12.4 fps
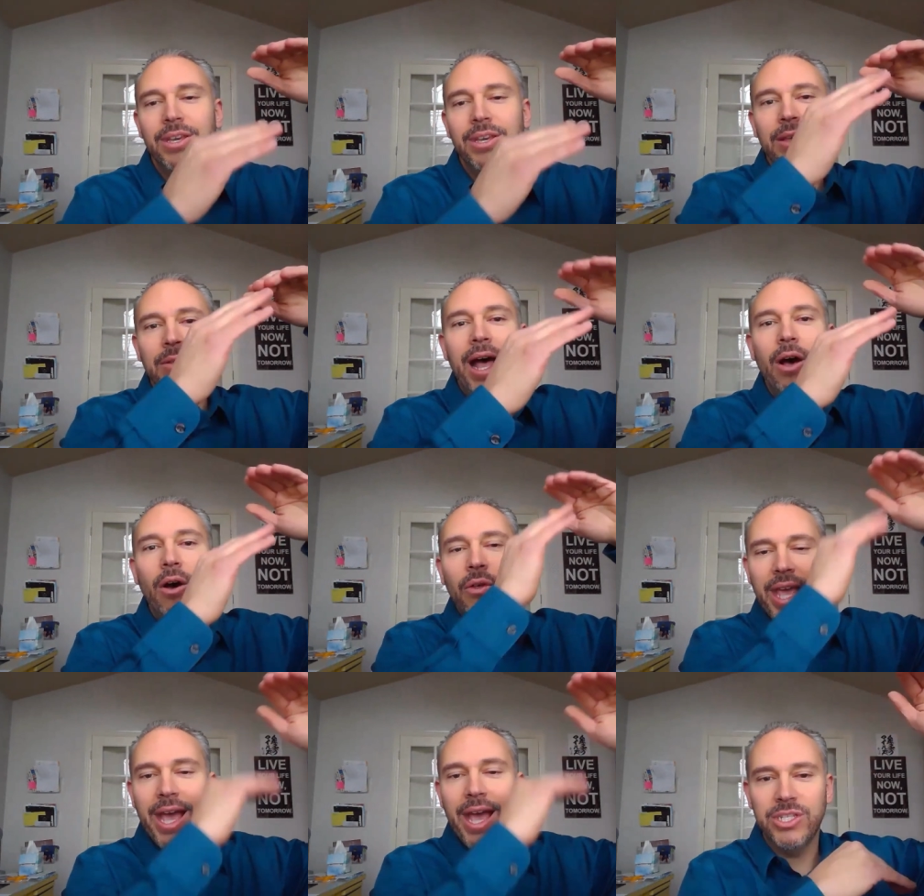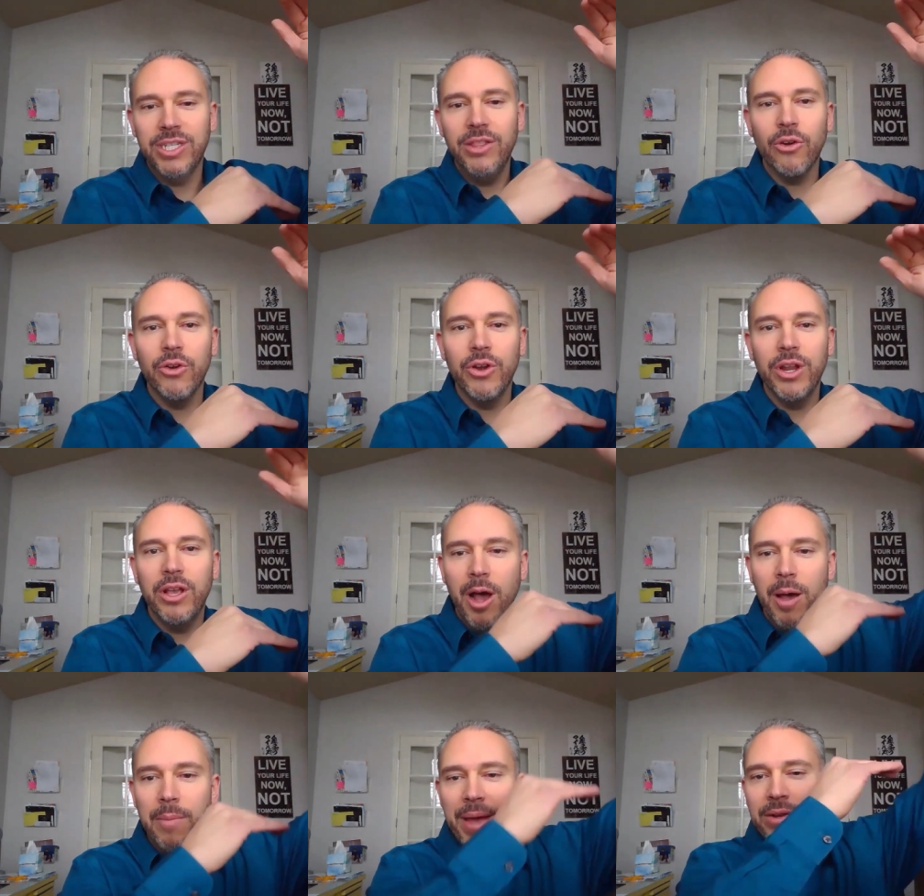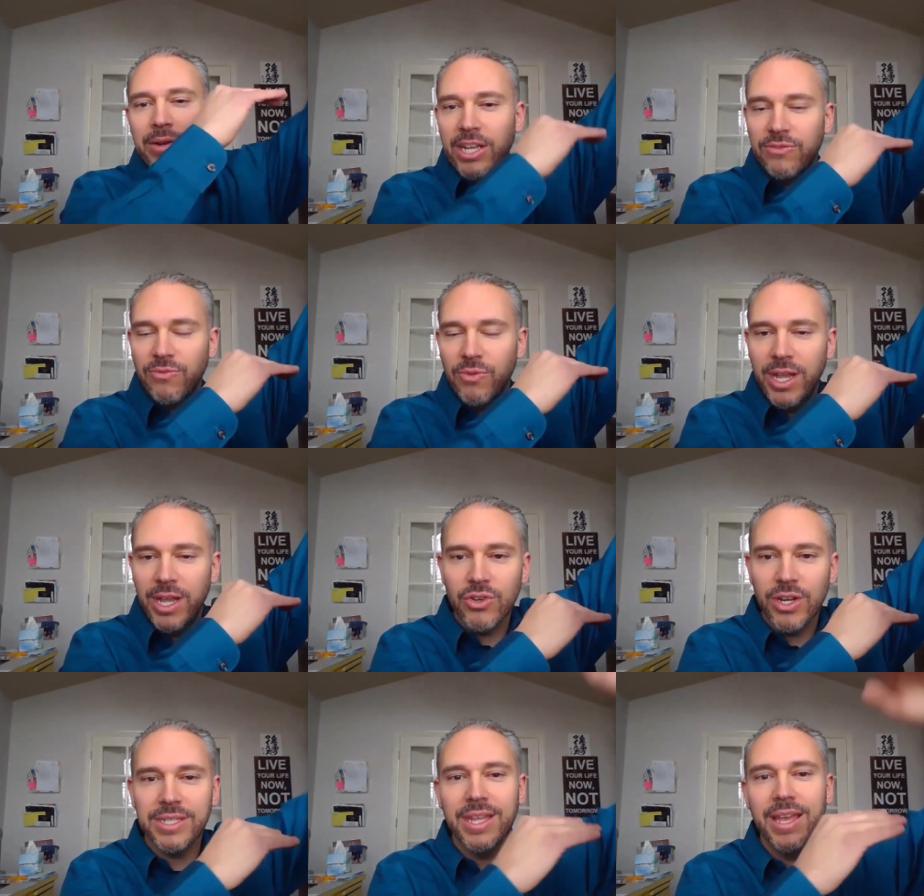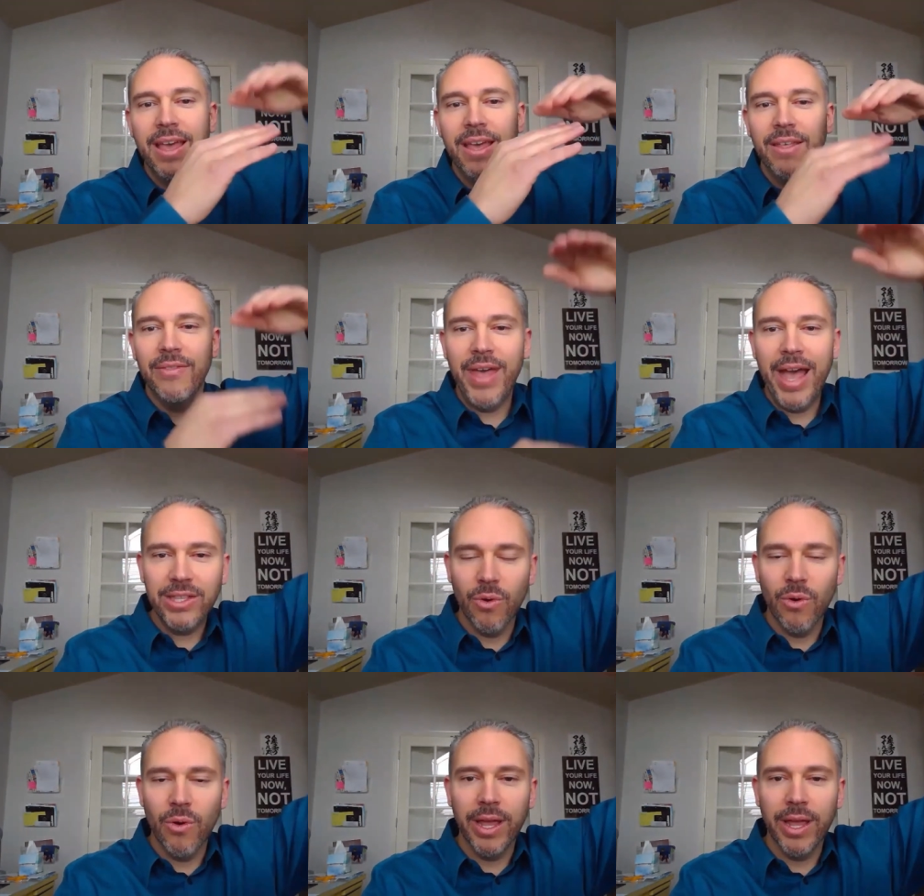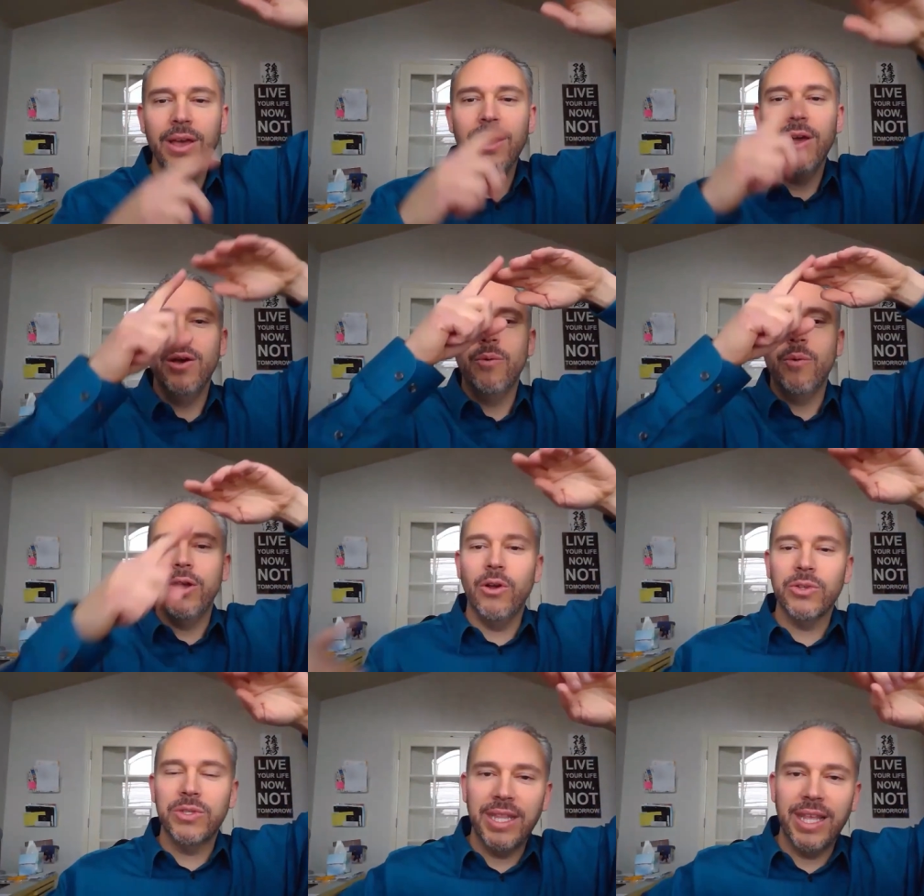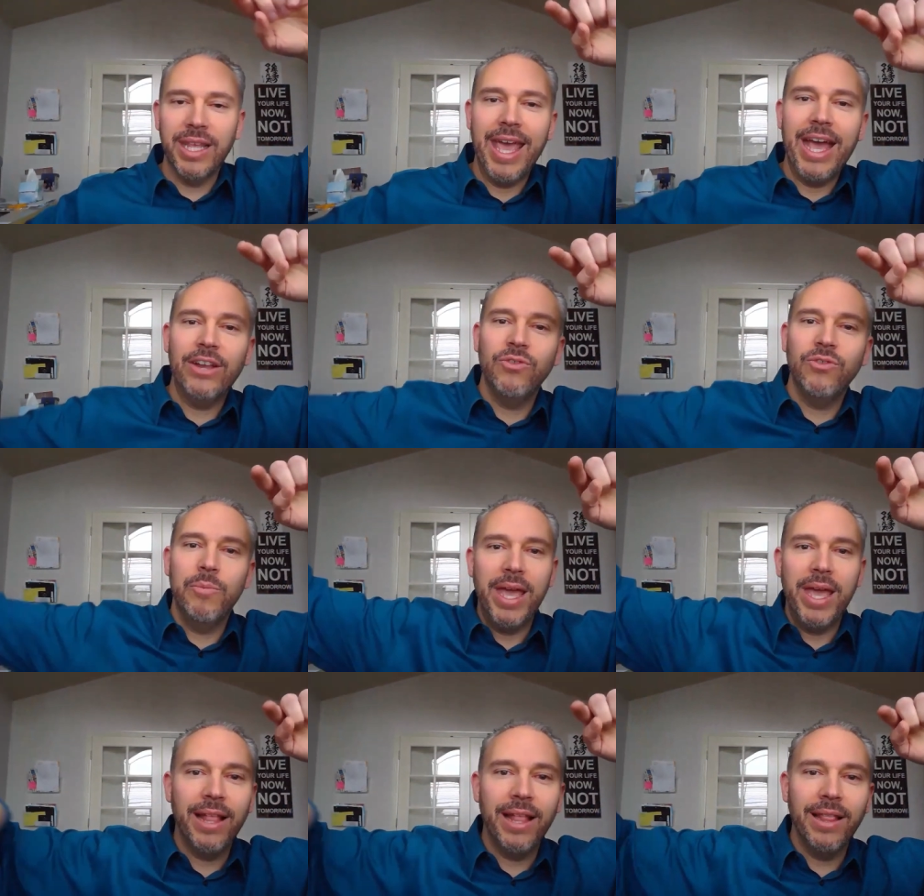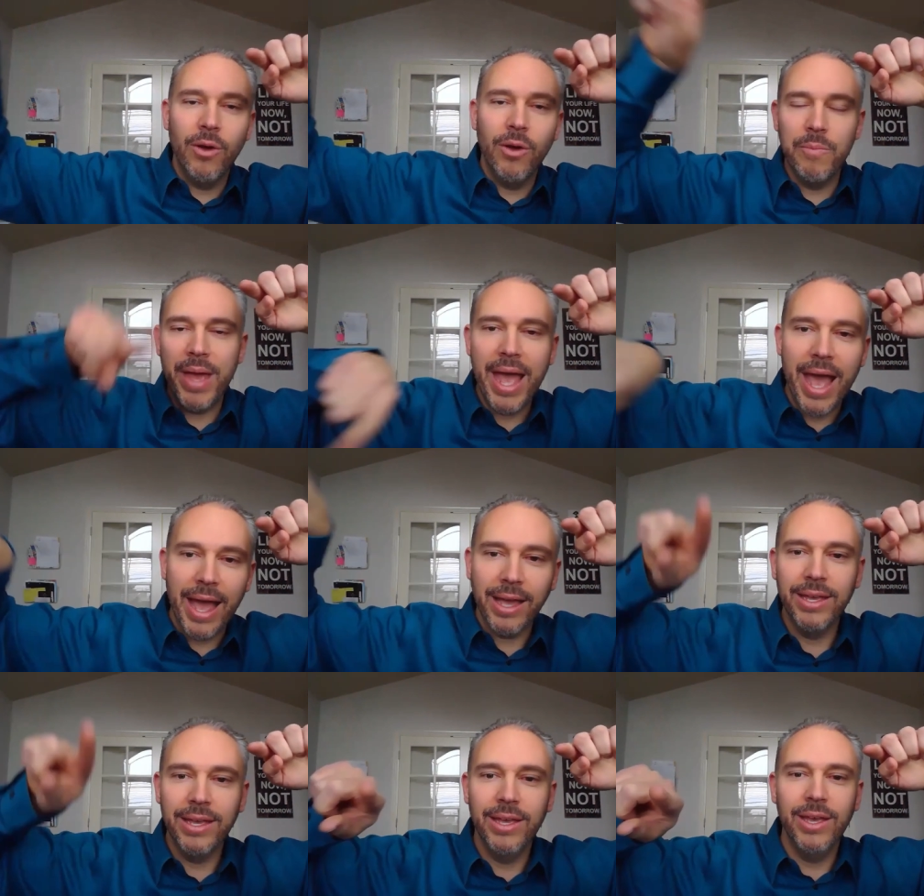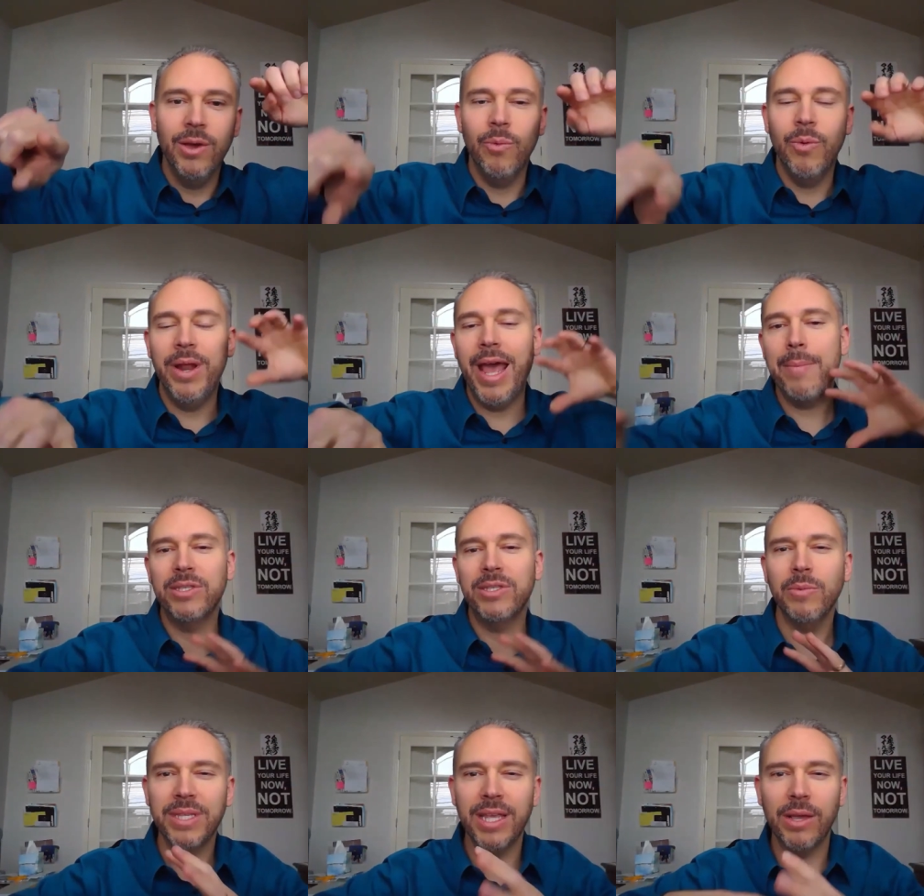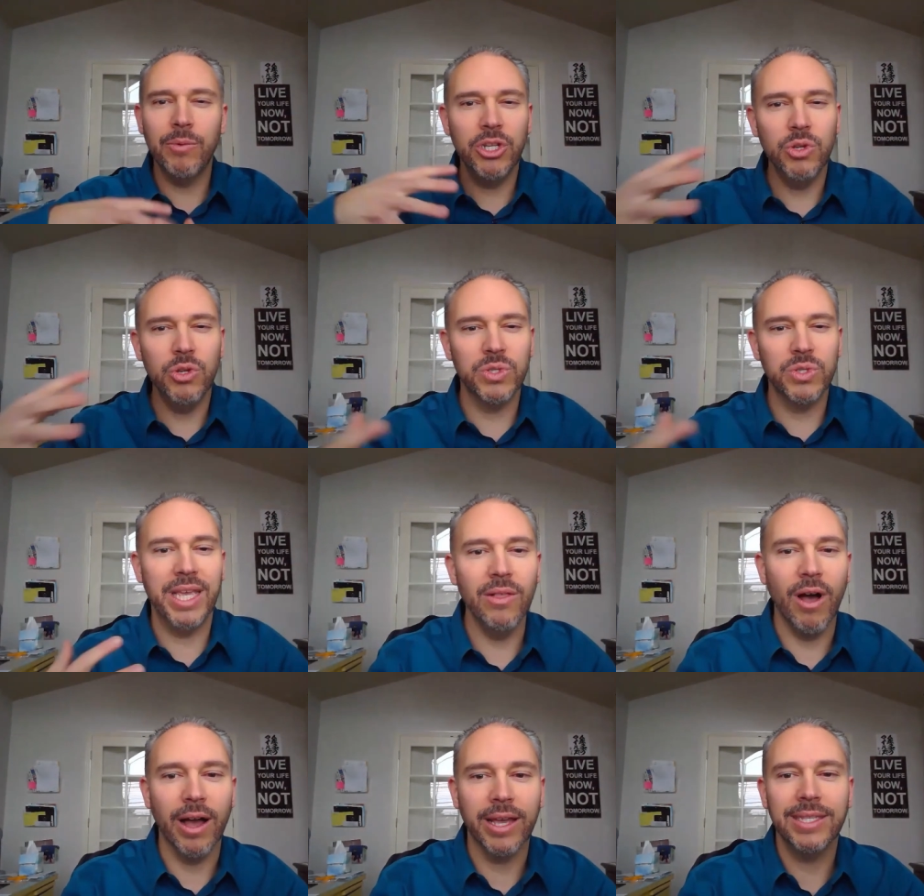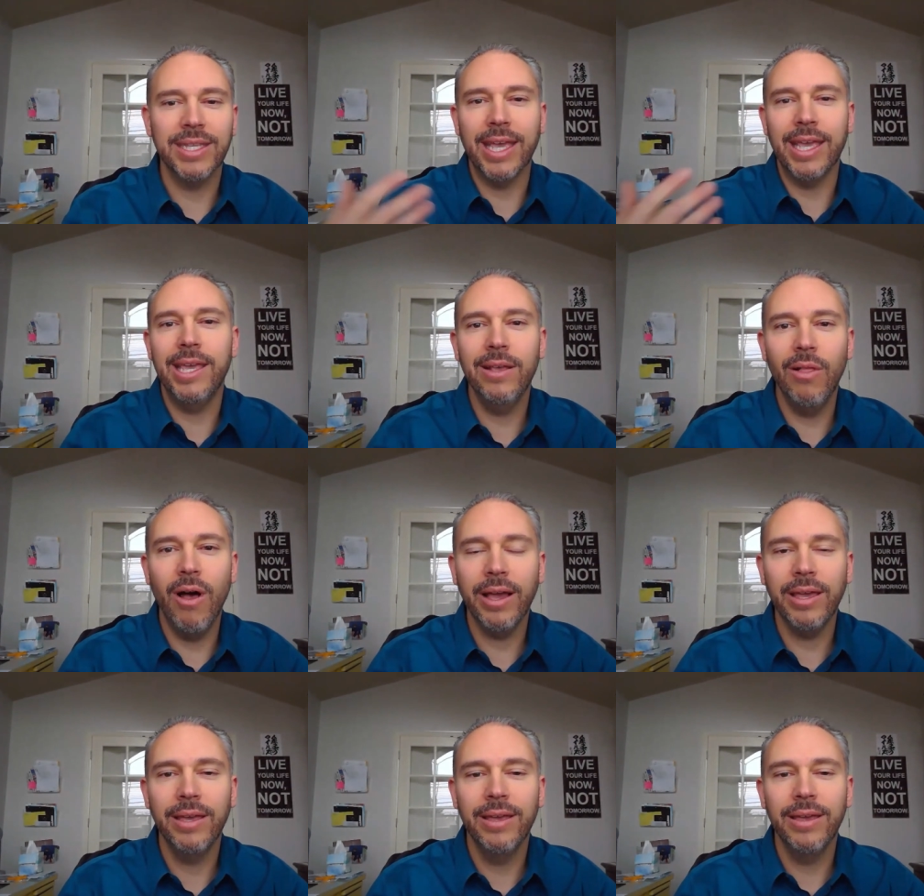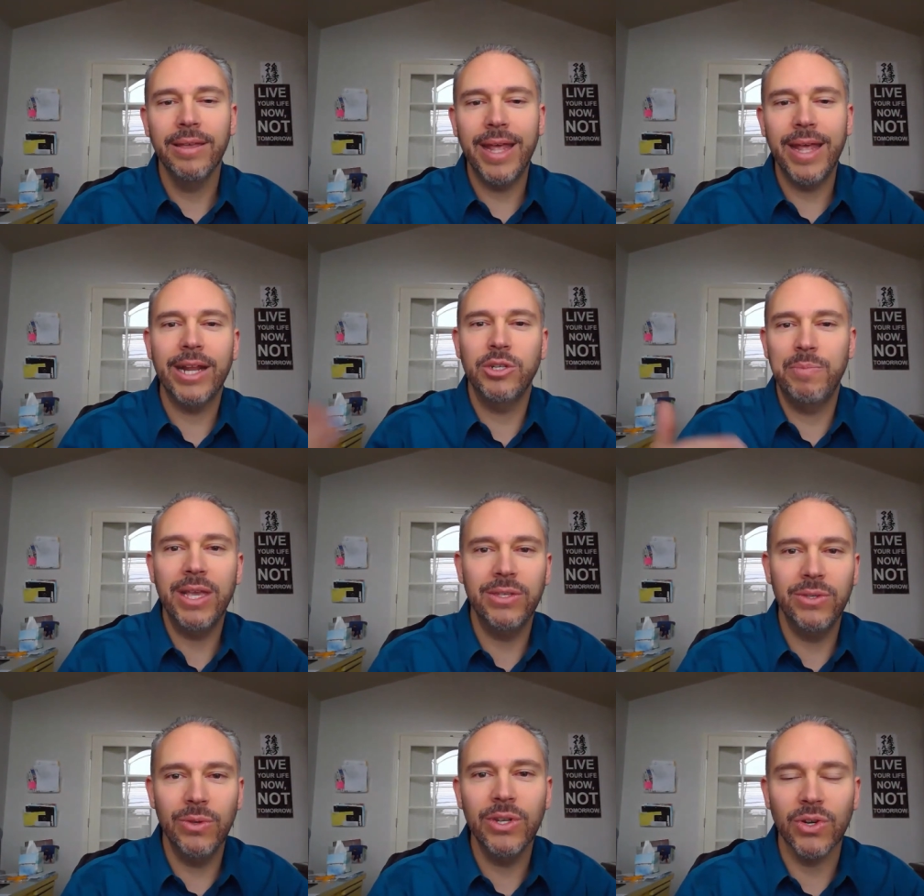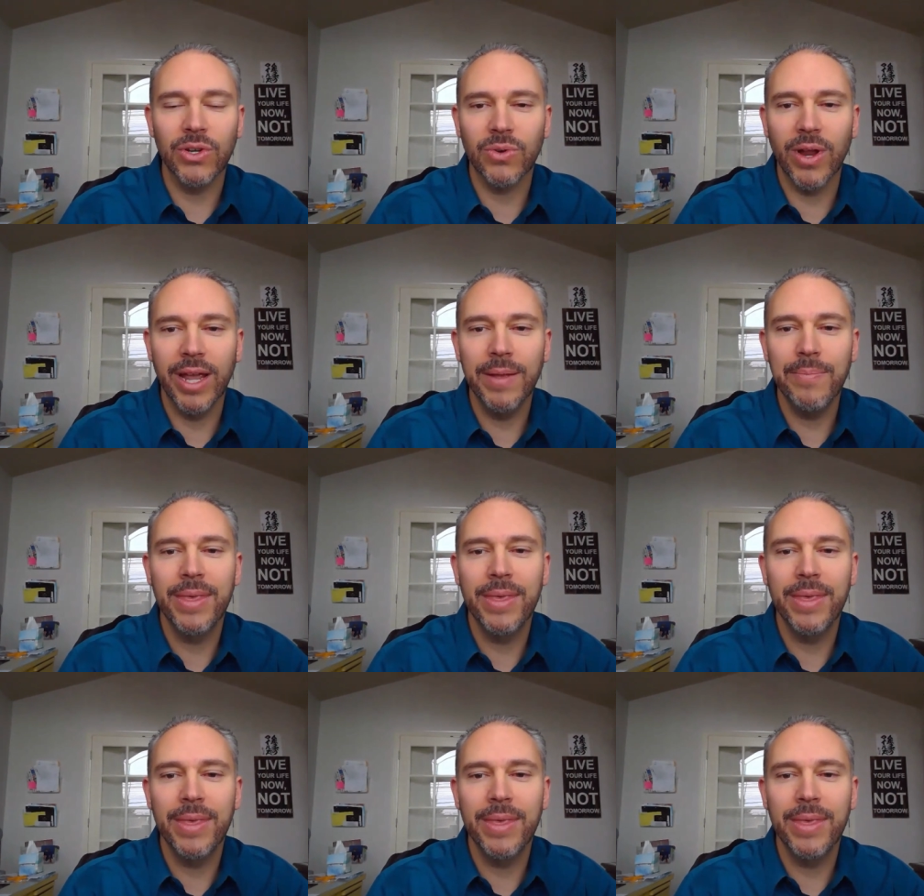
Now all the cash is in there earning compound tax free interest. Mm-hmm. That's growing while you're also getting the cash flow paying that loan back. What happens almost like when you use a HELOC, it's like a HELOC that actually pays you interest, right?